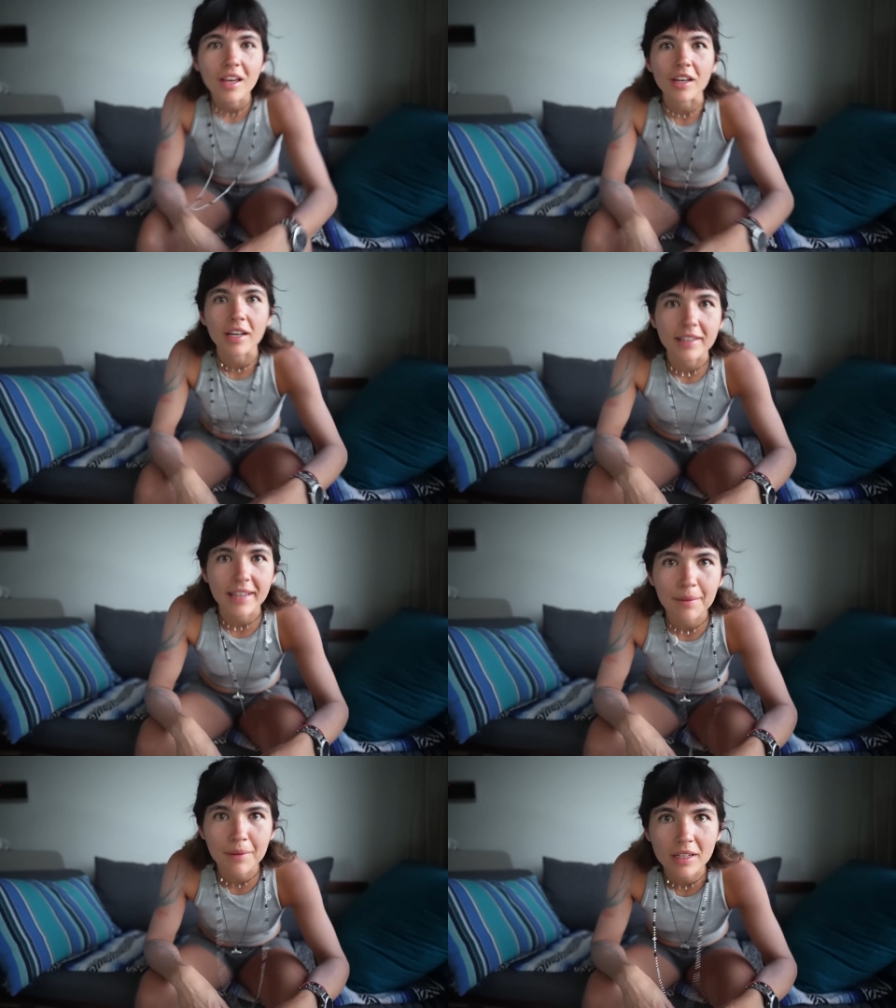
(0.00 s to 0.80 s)
okay, the
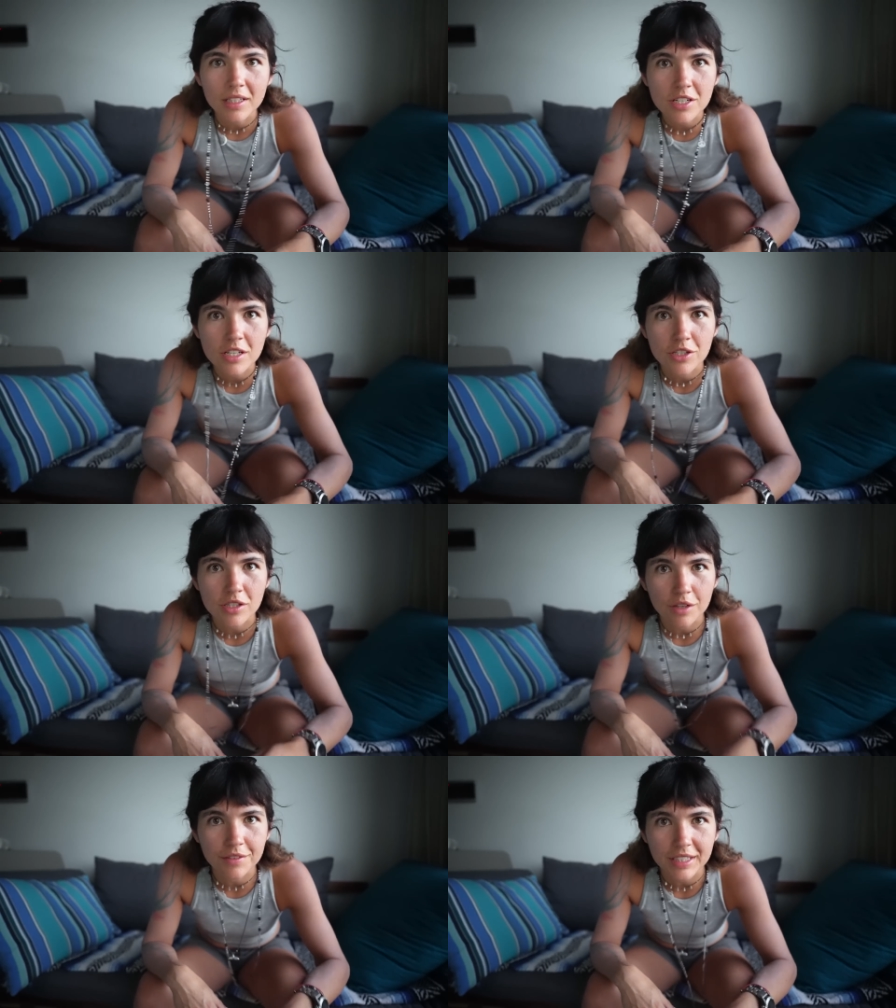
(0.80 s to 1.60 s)
camera literally just
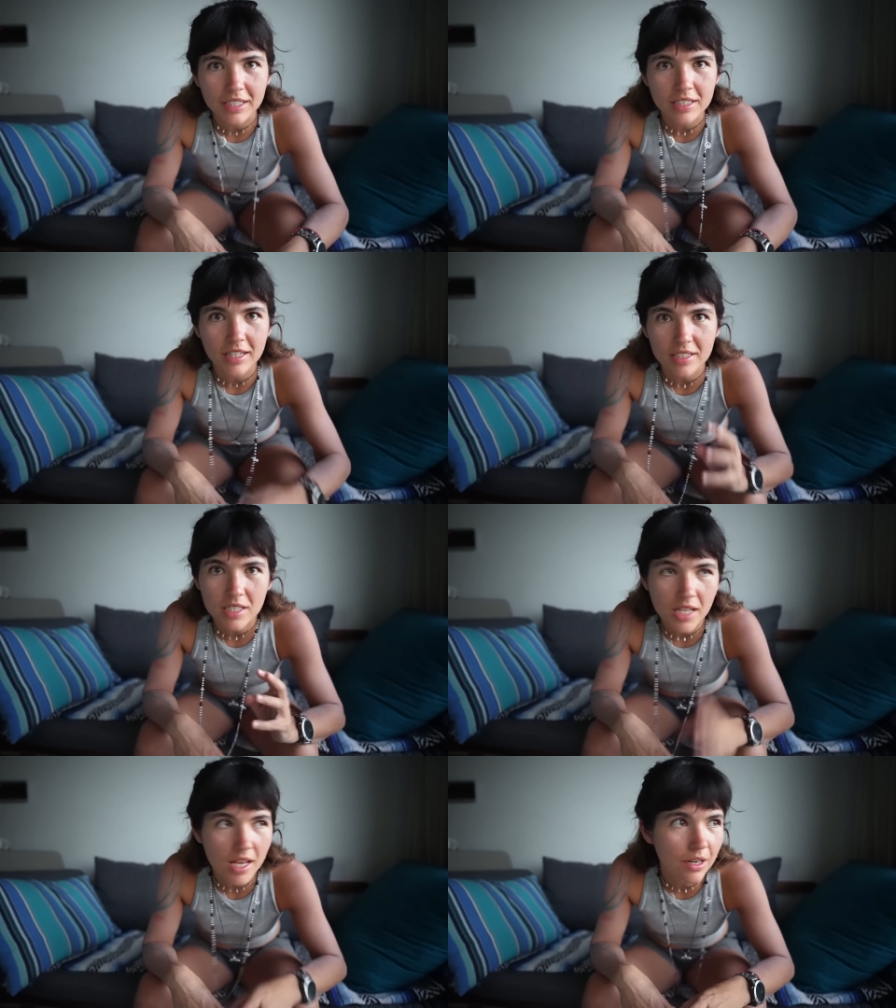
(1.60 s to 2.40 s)
overheated. I had to
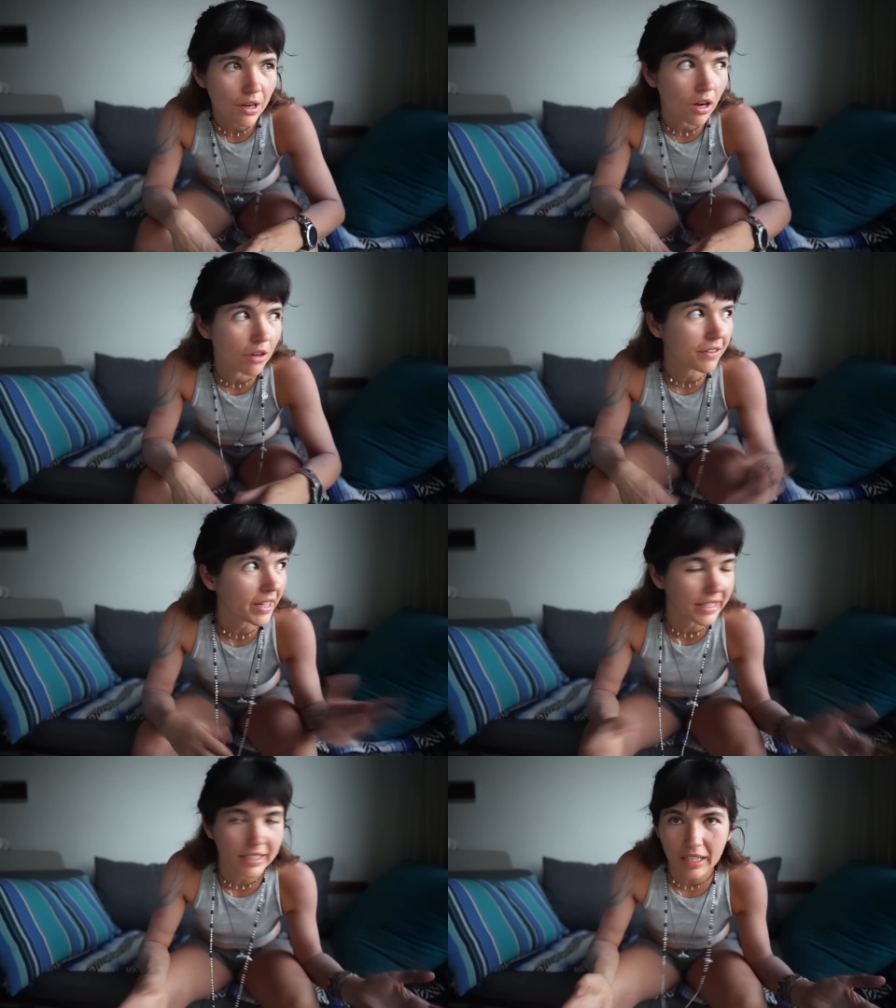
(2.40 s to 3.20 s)
turn it off
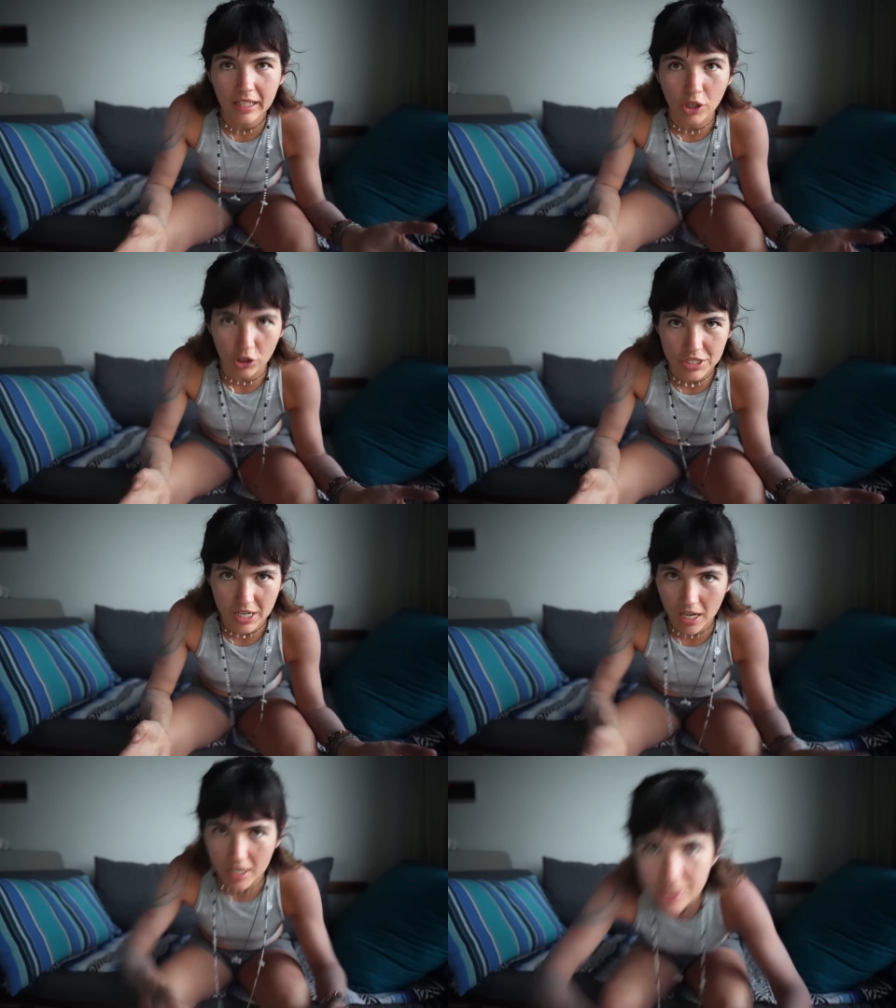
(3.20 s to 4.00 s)
and it got
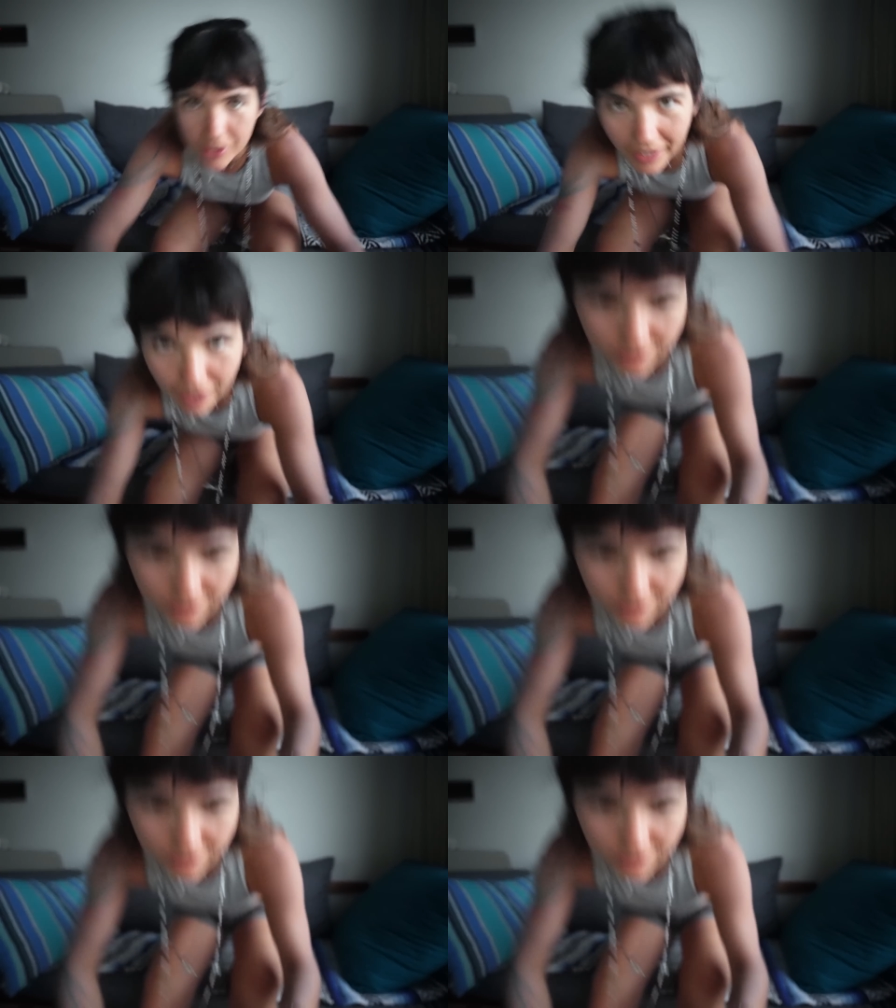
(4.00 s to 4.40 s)
dark. So hang